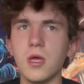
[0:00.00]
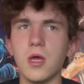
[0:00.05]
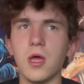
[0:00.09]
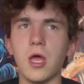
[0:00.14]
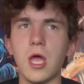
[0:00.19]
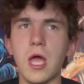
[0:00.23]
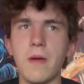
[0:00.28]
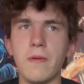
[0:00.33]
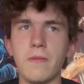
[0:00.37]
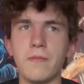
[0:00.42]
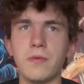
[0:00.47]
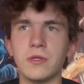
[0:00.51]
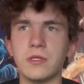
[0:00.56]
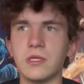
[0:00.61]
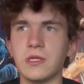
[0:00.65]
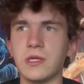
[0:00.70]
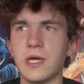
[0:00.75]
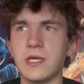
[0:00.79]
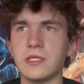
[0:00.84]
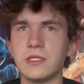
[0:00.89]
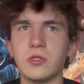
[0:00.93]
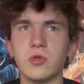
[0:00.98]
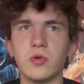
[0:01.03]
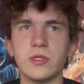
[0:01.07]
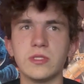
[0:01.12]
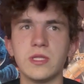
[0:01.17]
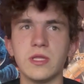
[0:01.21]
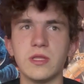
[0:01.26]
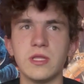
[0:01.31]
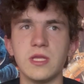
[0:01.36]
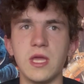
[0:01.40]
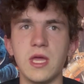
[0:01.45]
It puts a nice twist
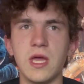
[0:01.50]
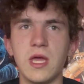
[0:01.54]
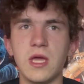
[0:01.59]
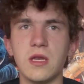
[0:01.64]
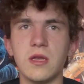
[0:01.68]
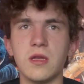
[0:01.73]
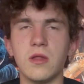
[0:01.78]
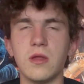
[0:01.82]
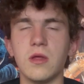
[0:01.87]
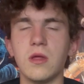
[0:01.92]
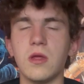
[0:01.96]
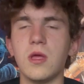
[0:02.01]
at the end.